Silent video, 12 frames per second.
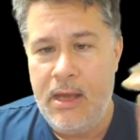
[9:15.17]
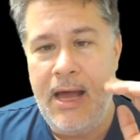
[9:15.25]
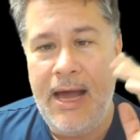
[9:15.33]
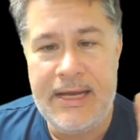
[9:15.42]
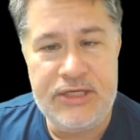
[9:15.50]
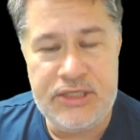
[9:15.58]

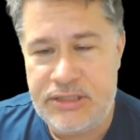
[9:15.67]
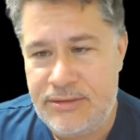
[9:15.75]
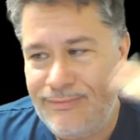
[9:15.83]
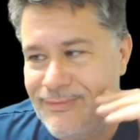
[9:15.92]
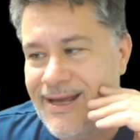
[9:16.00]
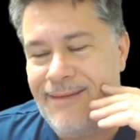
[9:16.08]
I just,
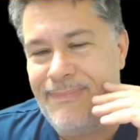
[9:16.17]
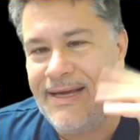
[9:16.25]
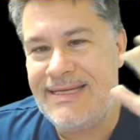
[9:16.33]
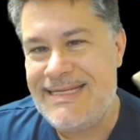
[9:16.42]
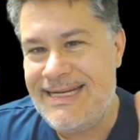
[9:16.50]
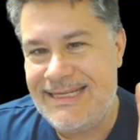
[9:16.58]
yeah,
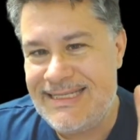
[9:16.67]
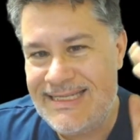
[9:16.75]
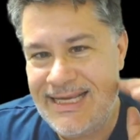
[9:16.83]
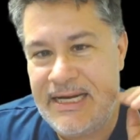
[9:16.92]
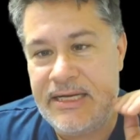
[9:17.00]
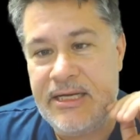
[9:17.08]
because I didn't see
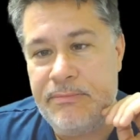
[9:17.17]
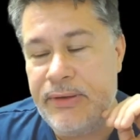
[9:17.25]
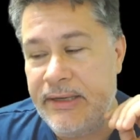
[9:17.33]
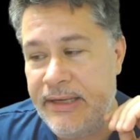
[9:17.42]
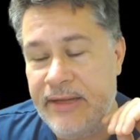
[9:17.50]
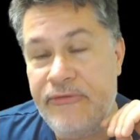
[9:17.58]
it, I didn't put
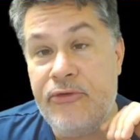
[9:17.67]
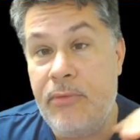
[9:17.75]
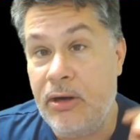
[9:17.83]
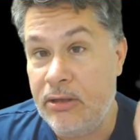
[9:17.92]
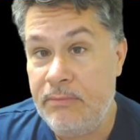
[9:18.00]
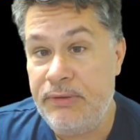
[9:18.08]
it in. So
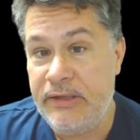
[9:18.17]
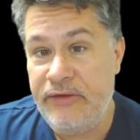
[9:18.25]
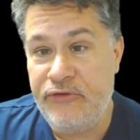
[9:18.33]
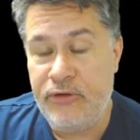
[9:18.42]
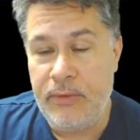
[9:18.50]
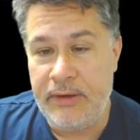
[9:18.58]
Martin, please,
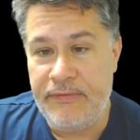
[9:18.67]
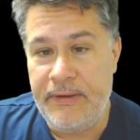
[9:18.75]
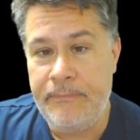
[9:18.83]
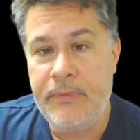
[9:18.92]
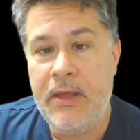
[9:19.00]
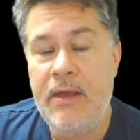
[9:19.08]
you're one of
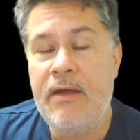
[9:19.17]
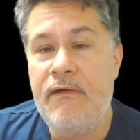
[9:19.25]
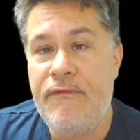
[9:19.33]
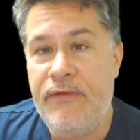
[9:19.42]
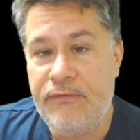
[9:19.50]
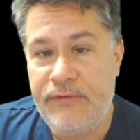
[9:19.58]
them.
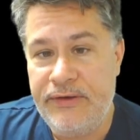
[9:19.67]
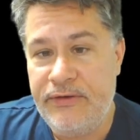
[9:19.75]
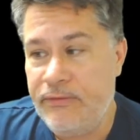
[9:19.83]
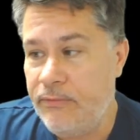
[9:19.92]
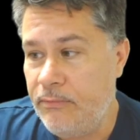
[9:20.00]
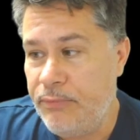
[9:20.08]
Feel free
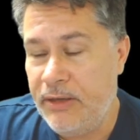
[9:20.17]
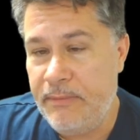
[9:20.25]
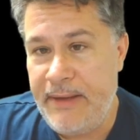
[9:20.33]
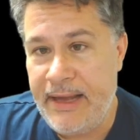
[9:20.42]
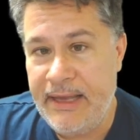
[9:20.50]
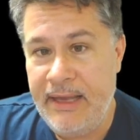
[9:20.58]
to put it
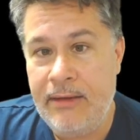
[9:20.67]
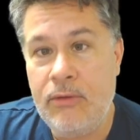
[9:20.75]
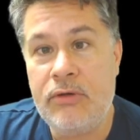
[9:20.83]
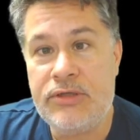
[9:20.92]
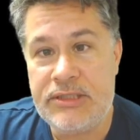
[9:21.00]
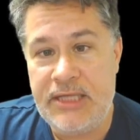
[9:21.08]
back in
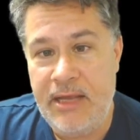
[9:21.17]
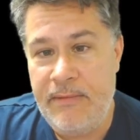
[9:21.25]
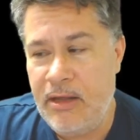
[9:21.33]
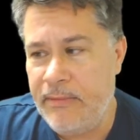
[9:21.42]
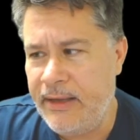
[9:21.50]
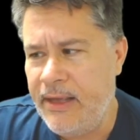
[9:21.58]
or just
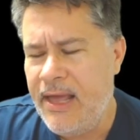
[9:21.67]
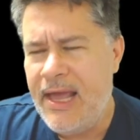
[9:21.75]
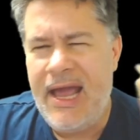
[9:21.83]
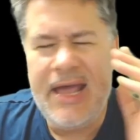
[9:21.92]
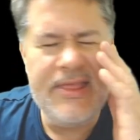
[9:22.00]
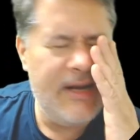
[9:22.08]
email me.
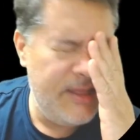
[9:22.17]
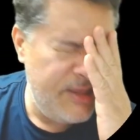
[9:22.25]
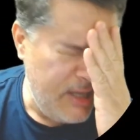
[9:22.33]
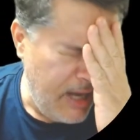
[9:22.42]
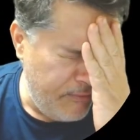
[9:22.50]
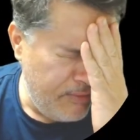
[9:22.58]
And then I
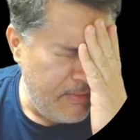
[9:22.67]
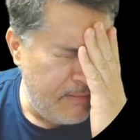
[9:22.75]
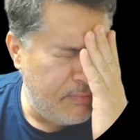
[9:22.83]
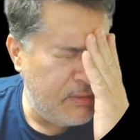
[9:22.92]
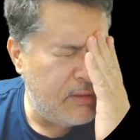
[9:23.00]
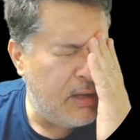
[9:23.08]
think I
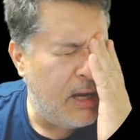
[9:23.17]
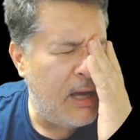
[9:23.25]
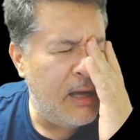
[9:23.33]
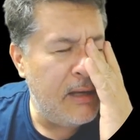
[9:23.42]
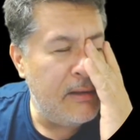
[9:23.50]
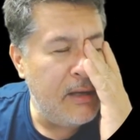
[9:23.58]
remember
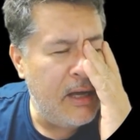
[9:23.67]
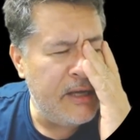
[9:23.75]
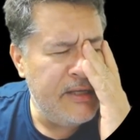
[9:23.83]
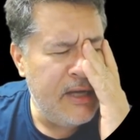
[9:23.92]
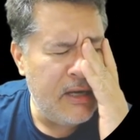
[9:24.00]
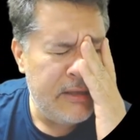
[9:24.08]
a
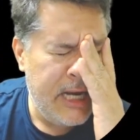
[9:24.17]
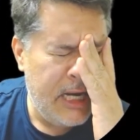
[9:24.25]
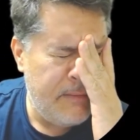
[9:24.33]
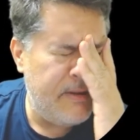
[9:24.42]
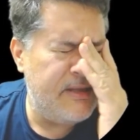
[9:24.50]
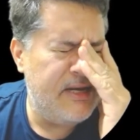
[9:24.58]
young lady
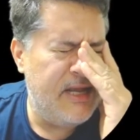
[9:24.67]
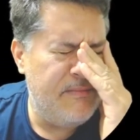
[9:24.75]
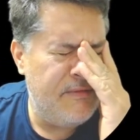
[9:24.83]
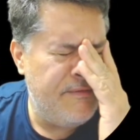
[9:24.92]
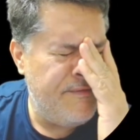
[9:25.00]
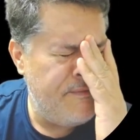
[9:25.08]
by the name
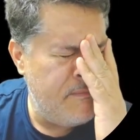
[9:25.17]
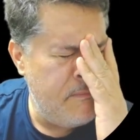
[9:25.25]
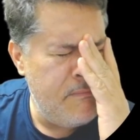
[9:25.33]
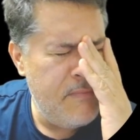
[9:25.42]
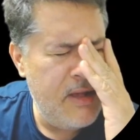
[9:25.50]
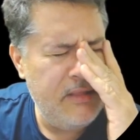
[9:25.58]
of
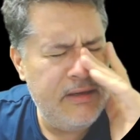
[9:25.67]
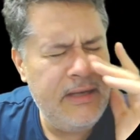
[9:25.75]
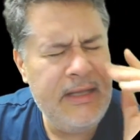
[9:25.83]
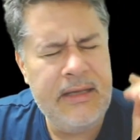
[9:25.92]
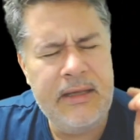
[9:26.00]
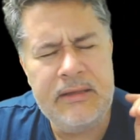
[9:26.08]

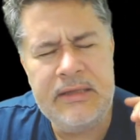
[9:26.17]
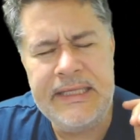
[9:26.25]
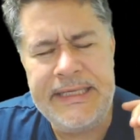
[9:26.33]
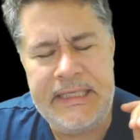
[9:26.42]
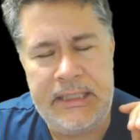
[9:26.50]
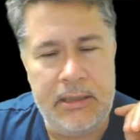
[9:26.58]
Melanie
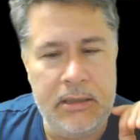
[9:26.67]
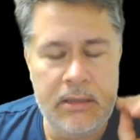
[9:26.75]
Lee.